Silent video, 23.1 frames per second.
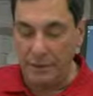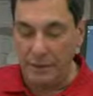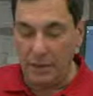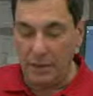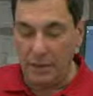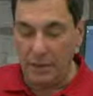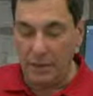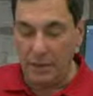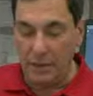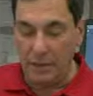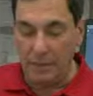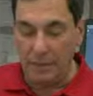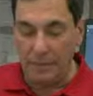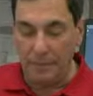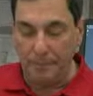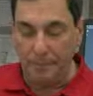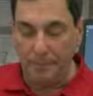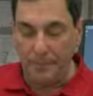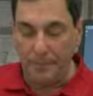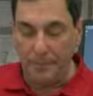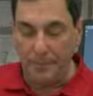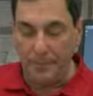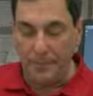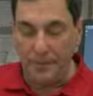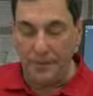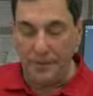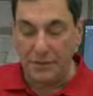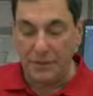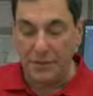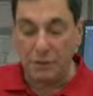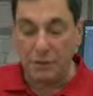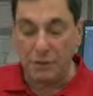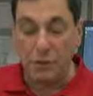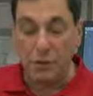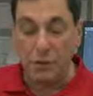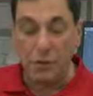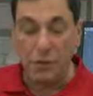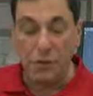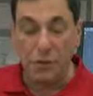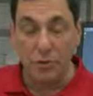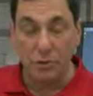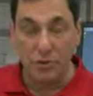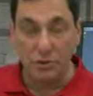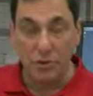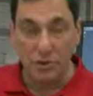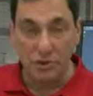the
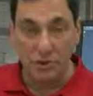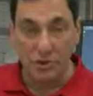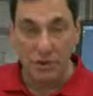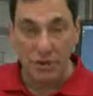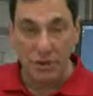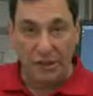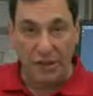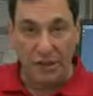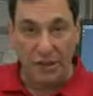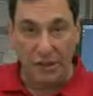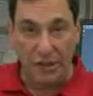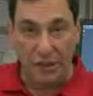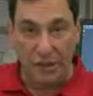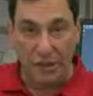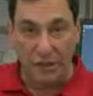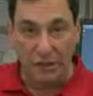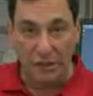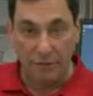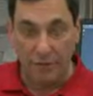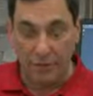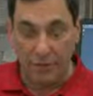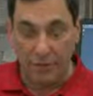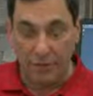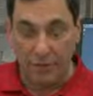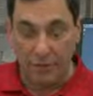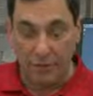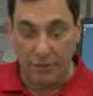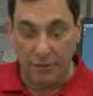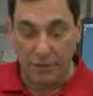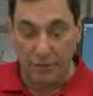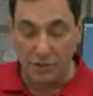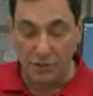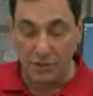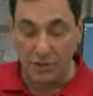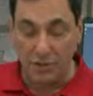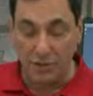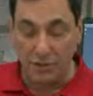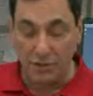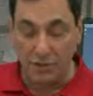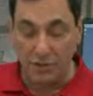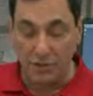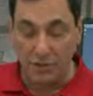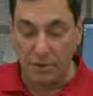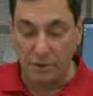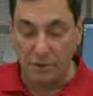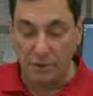Jewish Museum of New Jersey, which
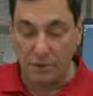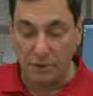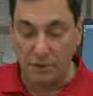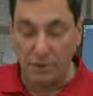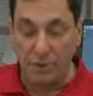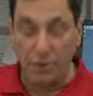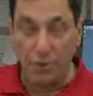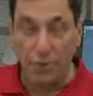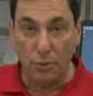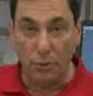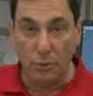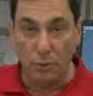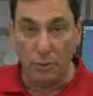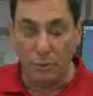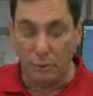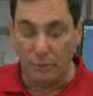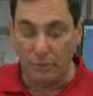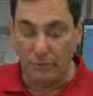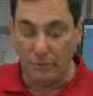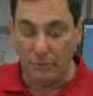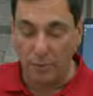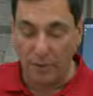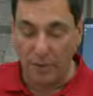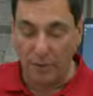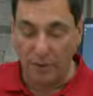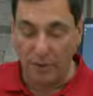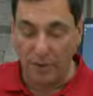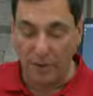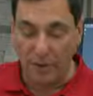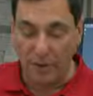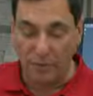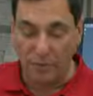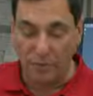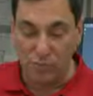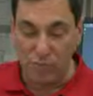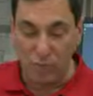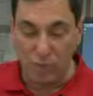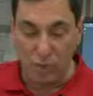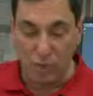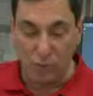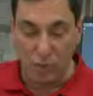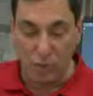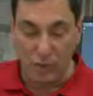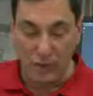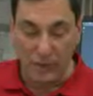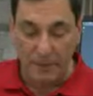is also in Newark, 145
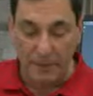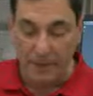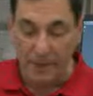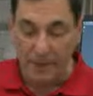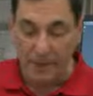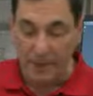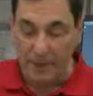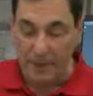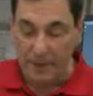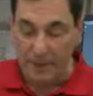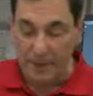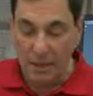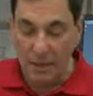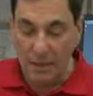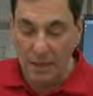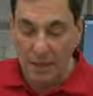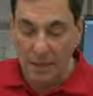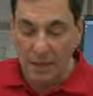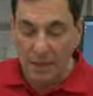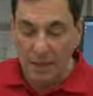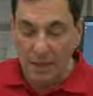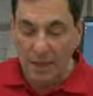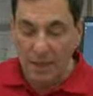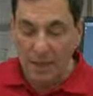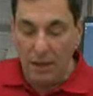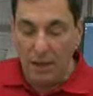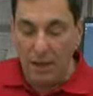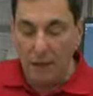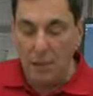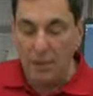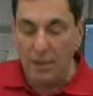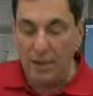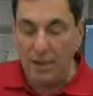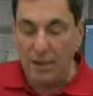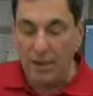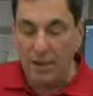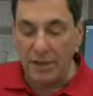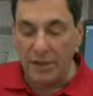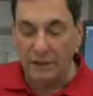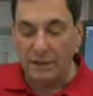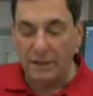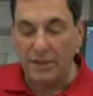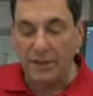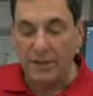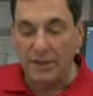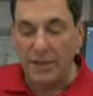Broadway, opening on
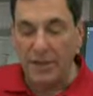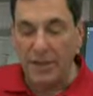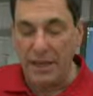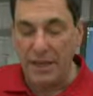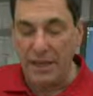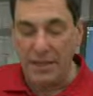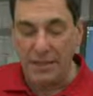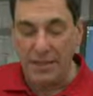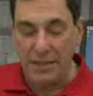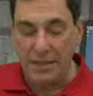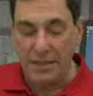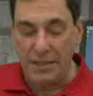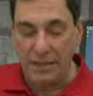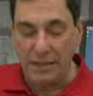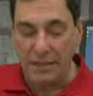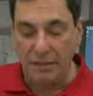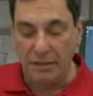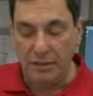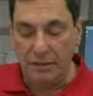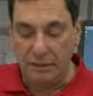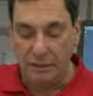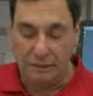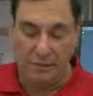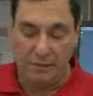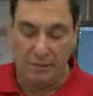Sunday 18th,